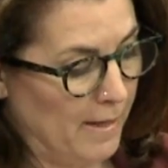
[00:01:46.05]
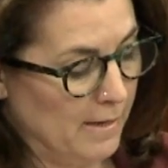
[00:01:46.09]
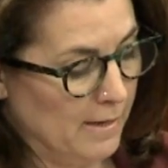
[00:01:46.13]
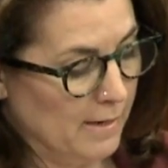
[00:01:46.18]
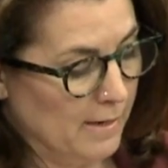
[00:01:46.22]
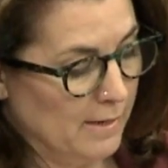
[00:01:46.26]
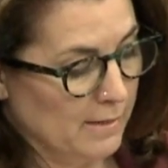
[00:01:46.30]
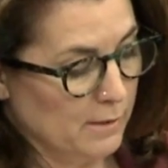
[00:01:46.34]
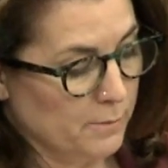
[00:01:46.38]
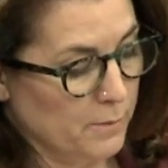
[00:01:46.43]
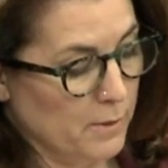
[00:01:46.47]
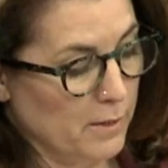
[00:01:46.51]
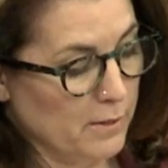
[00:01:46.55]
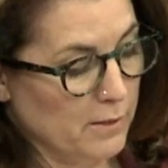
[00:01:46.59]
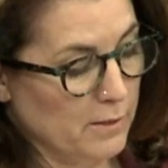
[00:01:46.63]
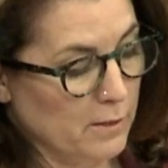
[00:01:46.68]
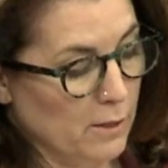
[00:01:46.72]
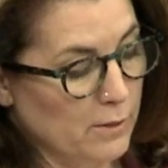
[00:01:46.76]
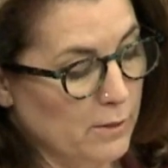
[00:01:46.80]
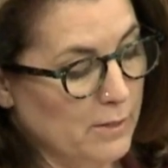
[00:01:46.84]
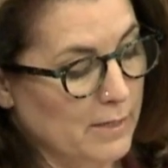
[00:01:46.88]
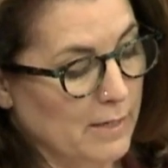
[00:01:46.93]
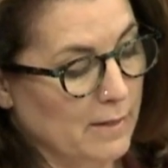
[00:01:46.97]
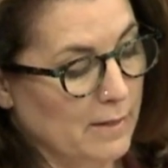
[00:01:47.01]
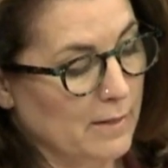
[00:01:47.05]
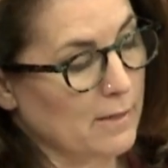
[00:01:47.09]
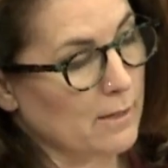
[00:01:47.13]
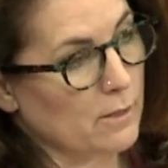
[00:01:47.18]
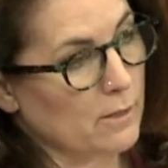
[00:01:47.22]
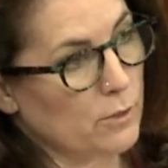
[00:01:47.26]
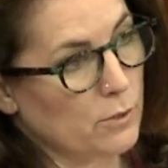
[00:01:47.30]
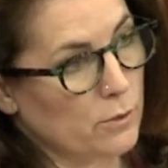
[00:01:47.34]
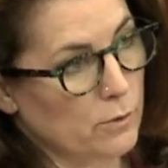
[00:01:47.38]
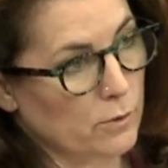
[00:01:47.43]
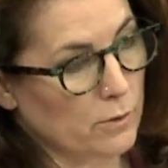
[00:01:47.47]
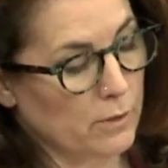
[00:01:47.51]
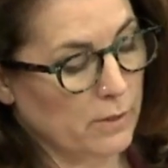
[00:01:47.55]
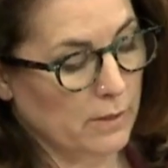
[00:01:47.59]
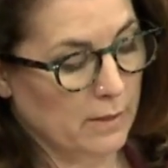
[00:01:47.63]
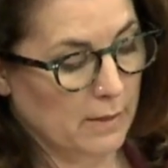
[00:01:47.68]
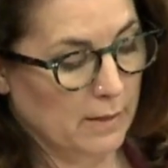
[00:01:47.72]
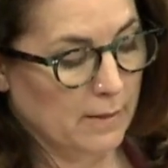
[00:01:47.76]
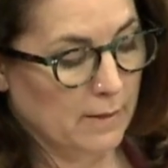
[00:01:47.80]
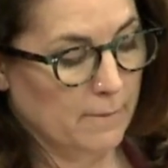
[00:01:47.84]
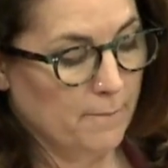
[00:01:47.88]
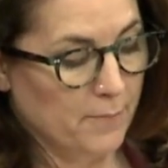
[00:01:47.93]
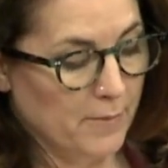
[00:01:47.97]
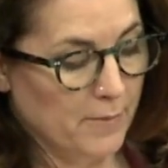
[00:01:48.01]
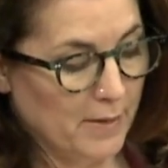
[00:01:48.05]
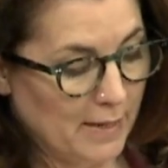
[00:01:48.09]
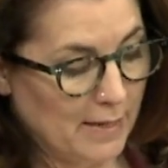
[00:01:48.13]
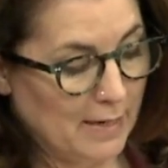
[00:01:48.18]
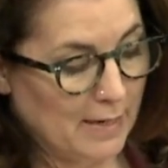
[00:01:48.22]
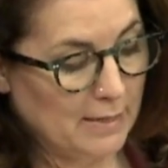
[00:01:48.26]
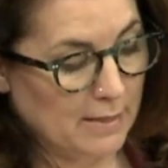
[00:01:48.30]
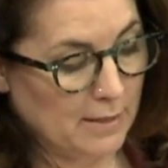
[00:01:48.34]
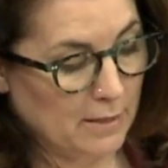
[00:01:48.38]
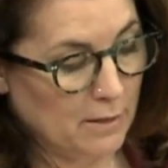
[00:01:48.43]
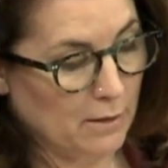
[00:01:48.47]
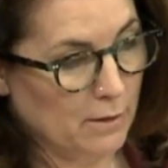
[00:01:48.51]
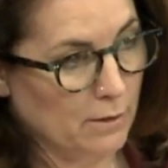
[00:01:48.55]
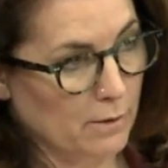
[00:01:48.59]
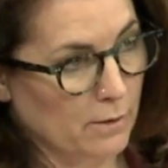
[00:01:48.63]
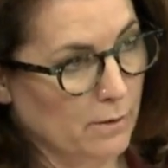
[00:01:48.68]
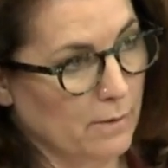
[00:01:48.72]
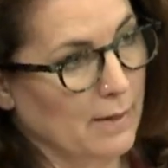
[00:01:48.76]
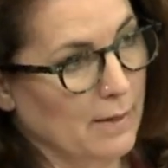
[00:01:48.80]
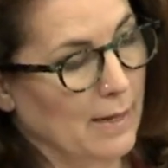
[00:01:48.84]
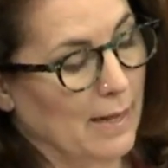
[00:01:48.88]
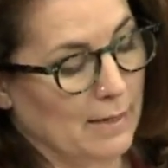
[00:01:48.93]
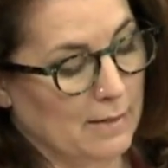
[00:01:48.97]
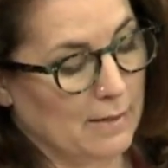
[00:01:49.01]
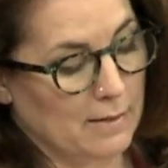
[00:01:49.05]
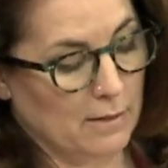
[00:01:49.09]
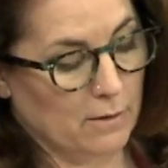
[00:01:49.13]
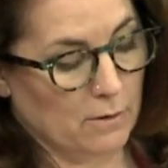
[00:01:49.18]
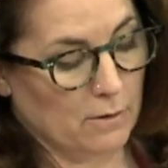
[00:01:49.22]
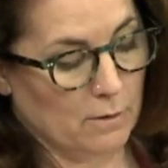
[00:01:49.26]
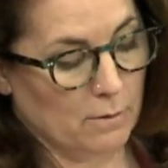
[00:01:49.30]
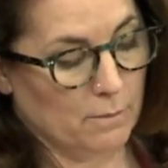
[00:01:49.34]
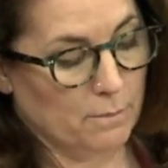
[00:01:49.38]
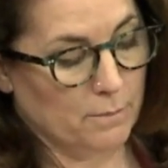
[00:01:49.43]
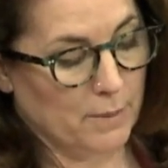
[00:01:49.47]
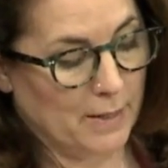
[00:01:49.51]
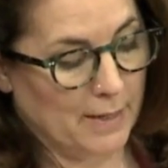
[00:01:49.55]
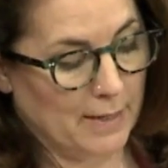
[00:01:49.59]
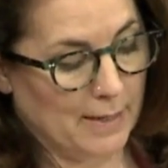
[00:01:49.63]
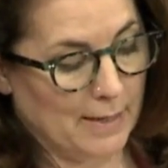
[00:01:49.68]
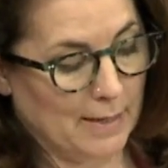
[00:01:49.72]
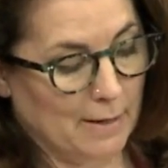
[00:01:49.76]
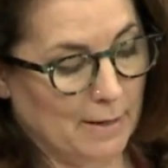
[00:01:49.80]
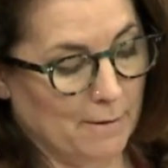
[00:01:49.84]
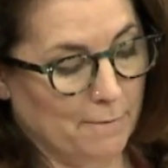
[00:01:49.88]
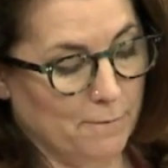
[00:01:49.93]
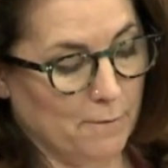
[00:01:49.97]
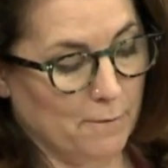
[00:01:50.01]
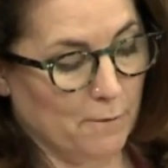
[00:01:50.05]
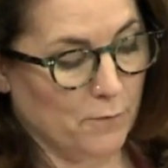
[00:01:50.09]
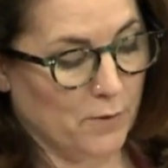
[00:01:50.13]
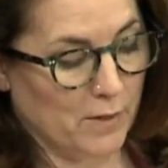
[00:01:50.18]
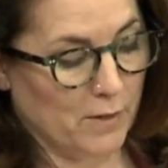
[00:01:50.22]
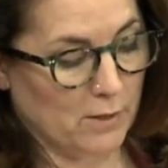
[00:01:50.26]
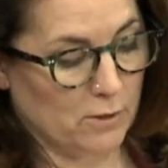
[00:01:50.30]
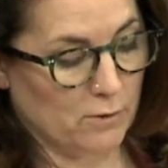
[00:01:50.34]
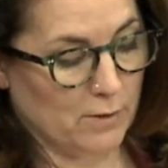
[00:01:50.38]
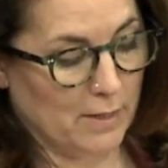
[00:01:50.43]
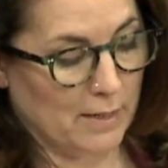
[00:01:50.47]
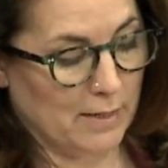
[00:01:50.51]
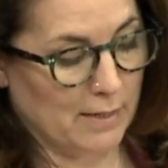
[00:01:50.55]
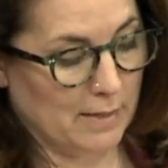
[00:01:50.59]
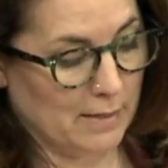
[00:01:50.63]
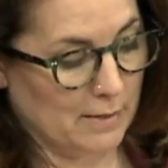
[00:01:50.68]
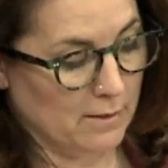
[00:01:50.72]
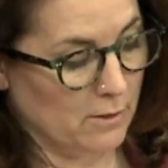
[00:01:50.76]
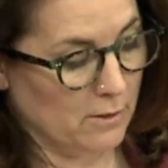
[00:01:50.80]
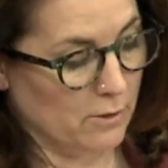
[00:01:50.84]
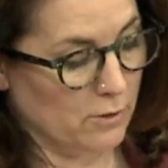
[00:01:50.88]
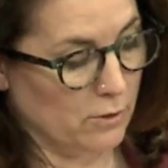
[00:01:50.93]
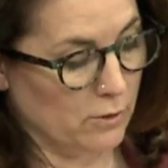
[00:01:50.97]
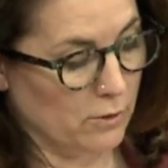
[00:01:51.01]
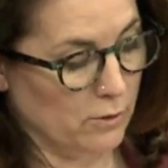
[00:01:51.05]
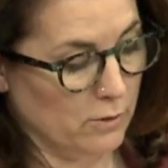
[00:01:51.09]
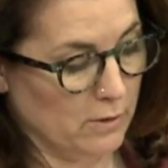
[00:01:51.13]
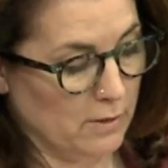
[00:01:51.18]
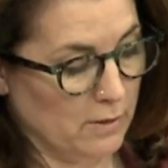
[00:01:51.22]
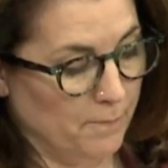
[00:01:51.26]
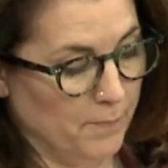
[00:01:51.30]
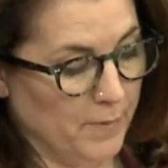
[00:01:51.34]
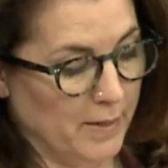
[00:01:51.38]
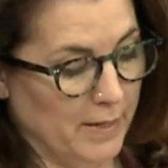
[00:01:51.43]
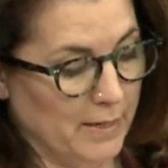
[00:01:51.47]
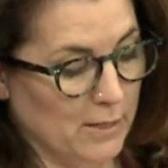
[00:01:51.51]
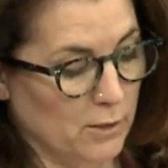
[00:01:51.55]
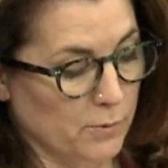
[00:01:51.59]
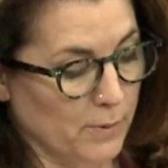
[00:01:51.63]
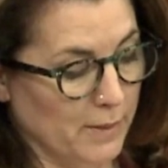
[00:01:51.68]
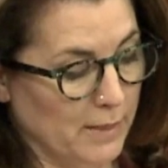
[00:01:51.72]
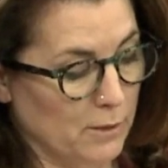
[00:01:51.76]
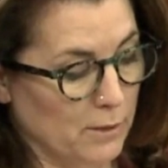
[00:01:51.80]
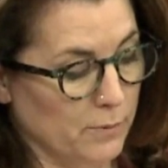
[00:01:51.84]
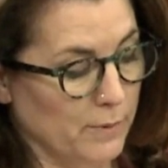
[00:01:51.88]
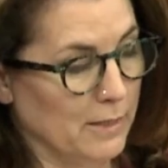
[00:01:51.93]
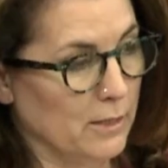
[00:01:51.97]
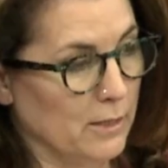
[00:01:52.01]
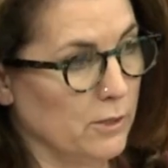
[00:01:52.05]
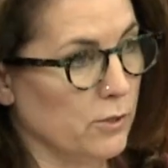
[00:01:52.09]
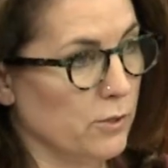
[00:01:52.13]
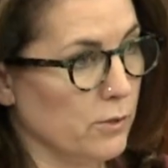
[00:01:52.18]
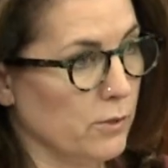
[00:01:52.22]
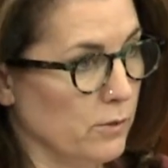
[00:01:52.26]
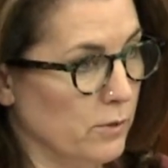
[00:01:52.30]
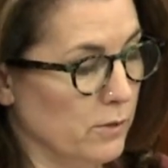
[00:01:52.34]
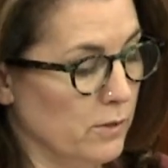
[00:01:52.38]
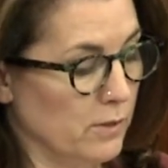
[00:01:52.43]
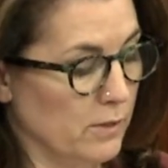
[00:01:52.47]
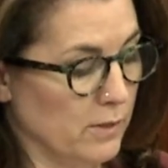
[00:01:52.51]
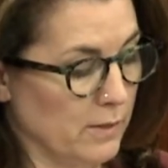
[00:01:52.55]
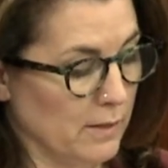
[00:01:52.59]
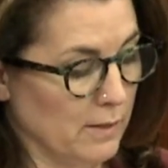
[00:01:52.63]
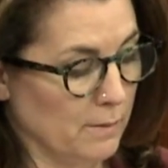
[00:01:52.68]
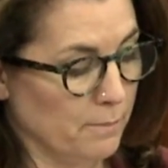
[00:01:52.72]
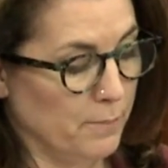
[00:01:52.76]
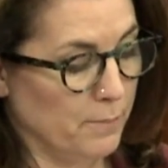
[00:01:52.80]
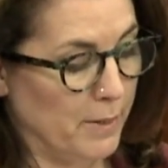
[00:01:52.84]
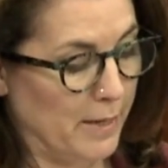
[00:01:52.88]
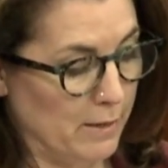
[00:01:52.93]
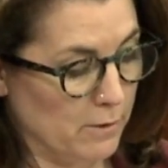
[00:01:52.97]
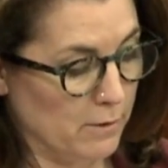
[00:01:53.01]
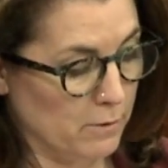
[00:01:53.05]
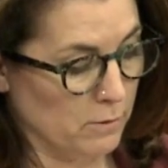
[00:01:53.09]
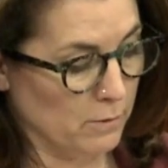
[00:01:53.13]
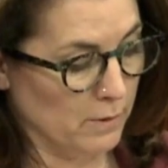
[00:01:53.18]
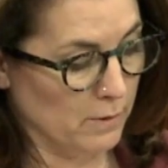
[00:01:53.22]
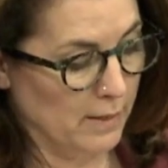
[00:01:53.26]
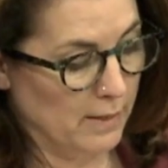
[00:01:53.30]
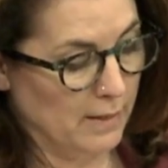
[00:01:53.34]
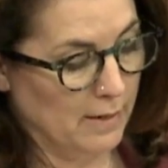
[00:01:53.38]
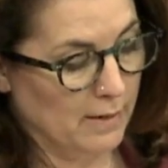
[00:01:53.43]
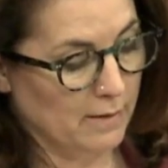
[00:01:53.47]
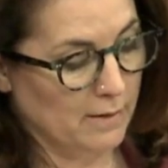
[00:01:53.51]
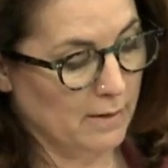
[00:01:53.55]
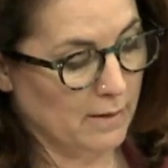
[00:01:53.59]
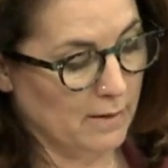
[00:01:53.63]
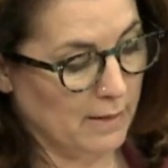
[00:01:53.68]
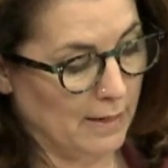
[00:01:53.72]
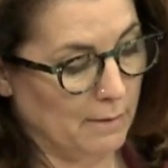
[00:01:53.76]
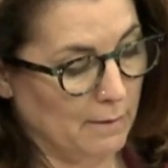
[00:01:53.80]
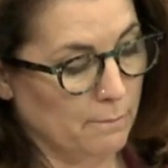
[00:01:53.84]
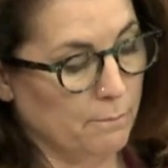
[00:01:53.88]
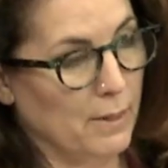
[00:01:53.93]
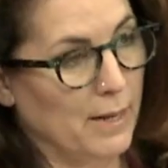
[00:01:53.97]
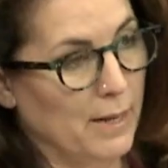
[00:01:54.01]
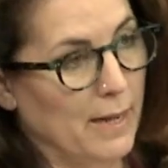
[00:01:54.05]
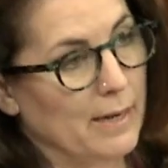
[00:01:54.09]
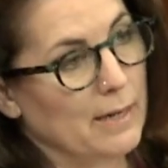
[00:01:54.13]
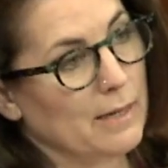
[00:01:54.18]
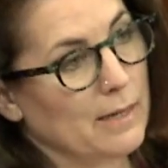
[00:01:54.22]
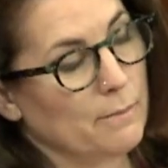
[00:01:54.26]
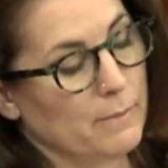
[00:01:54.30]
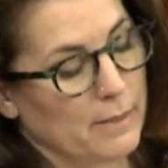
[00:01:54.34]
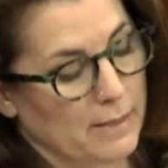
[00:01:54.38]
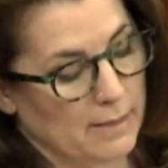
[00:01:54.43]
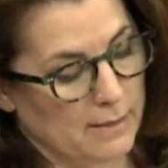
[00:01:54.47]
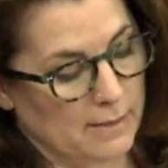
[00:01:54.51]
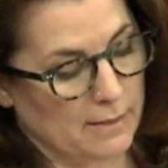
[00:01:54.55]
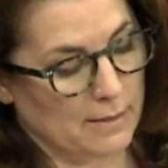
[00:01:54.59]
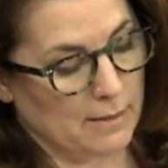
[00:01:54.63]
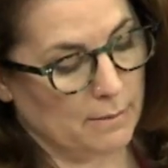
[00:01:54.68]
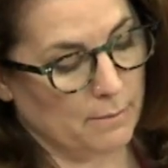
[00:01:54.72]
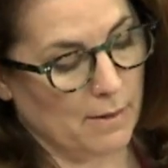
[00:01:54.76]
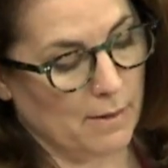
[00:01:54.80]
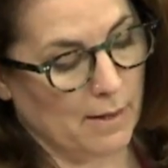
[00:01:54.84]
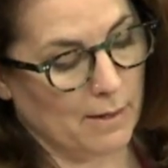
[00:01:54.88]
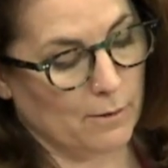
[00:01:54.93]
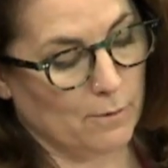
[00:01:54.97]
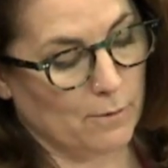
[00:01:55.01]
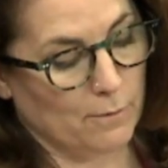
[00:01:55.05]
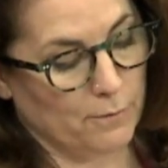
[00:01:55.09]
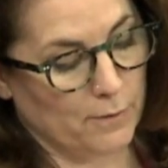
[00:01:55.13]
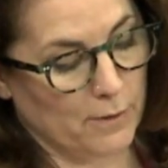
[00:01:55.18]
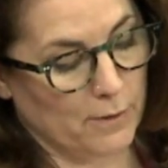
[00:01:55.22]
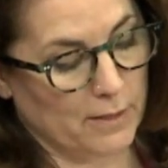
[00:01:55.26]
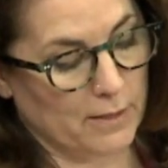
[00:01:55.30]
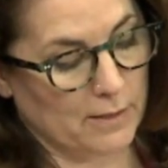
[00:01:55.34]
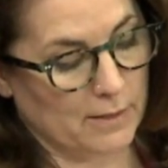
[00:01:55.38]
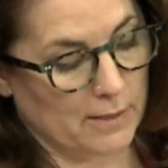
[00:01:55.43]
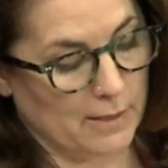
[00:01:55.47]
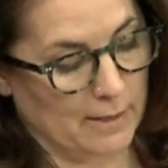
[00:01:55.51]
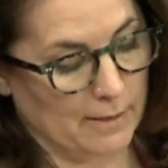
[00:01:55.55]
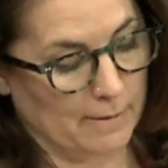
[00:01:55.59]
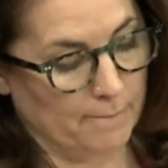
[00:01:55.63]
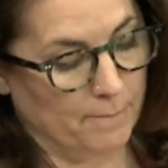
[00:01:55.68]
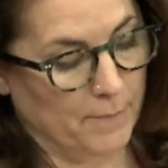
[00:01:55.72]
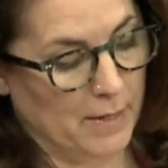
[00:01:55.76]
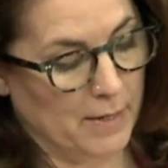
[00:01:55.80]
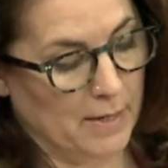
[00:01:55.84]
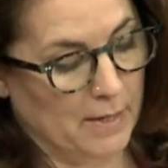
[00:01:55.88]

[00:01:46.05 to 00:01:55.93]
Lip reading: It's worth noting that it took the EDO acting on behalf of the Australia Institute in 2022 to compel the then Planning Minister, Michael Ferguson,